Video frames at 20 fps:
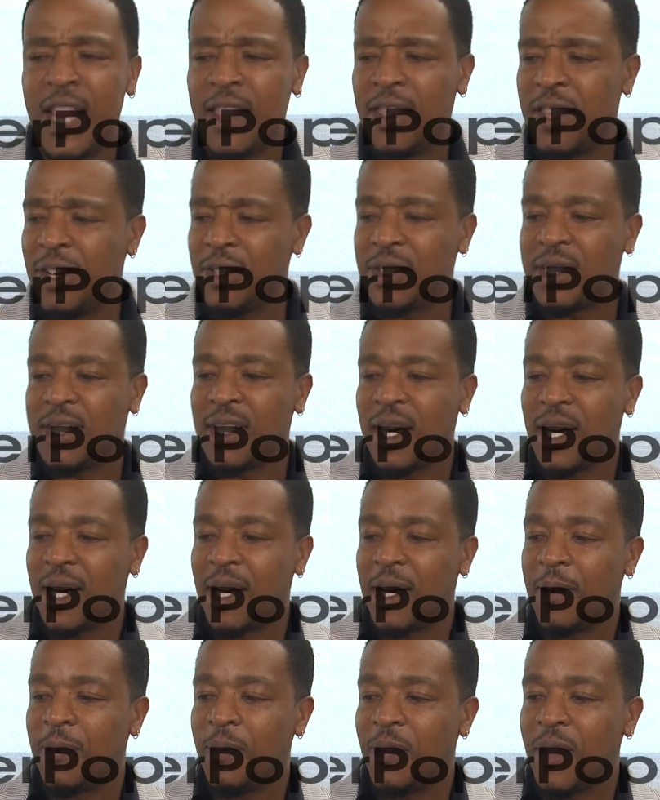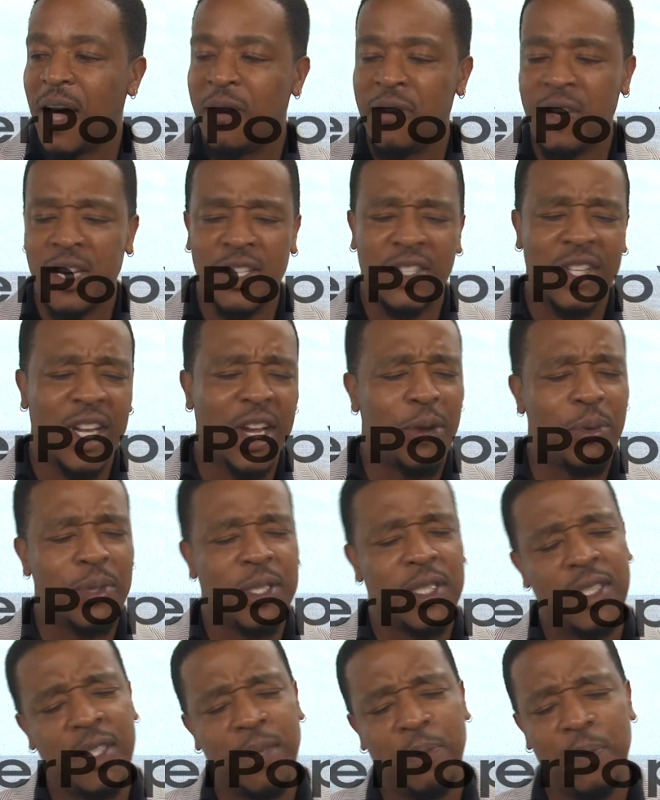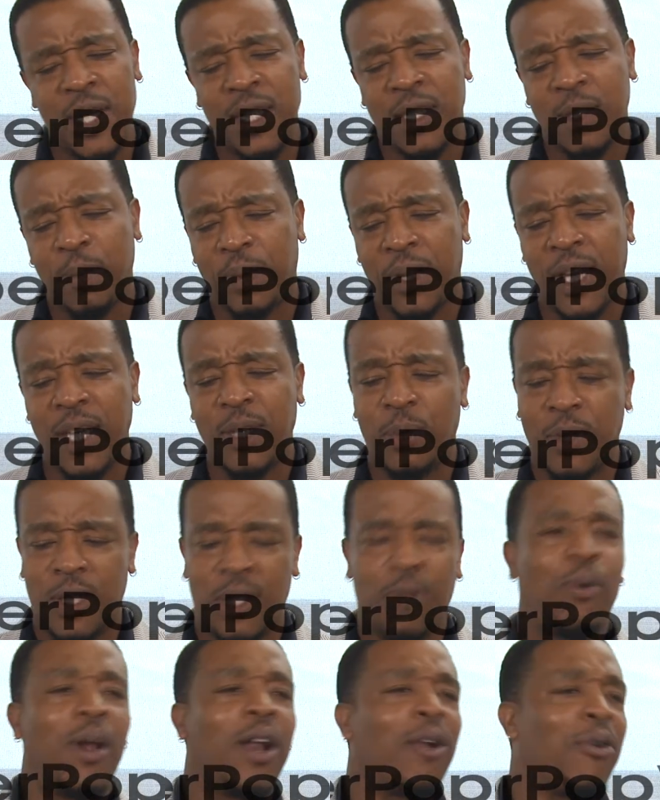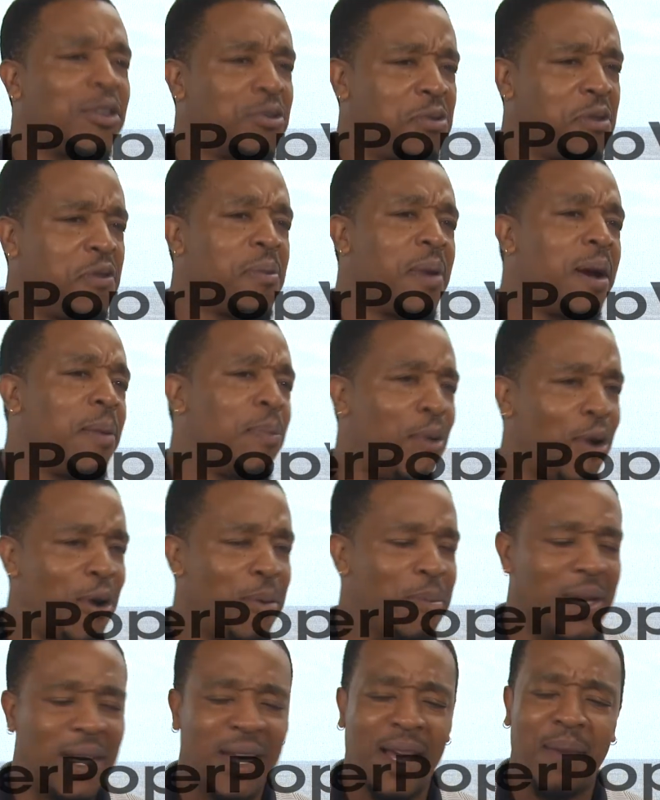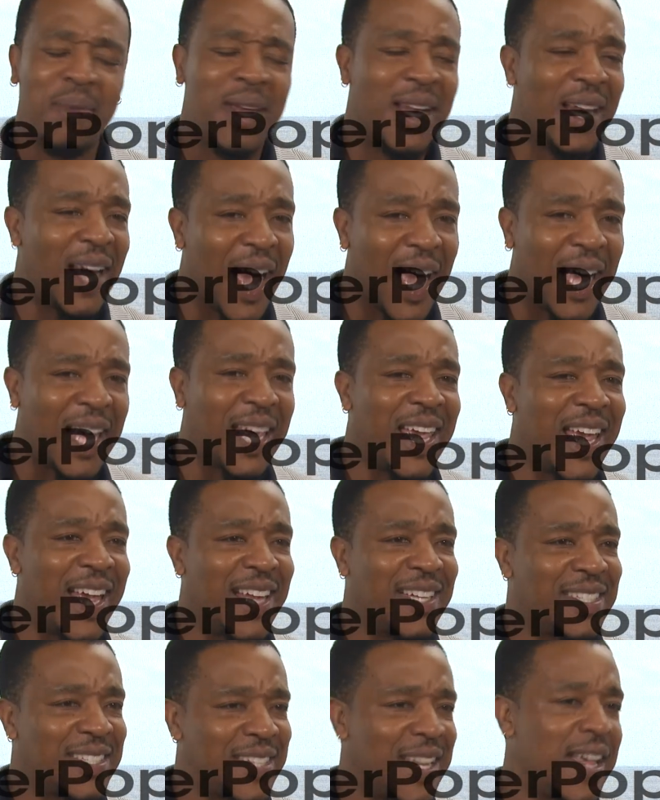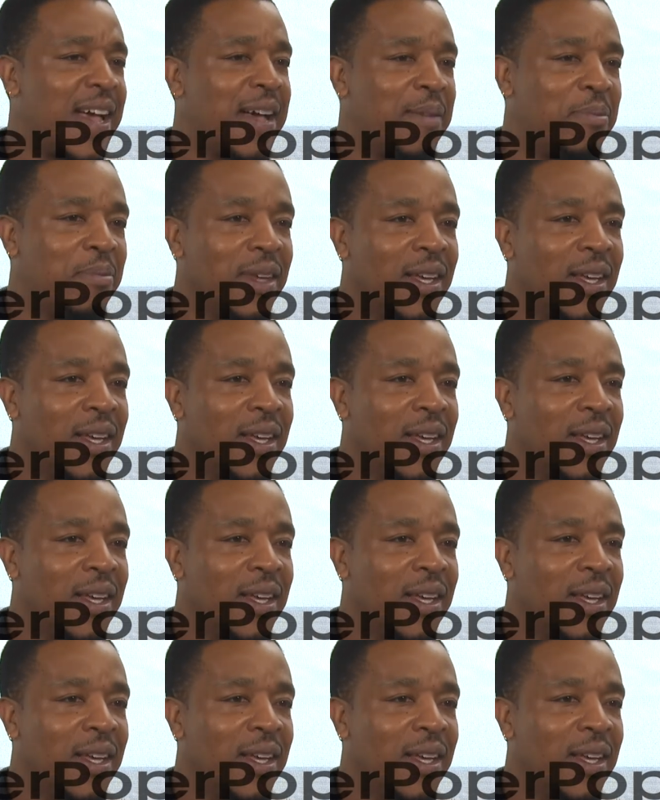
There's um, Oven and Shaker, which is a pizza place, which is right across the street from my apartment. I mean, I can't stop.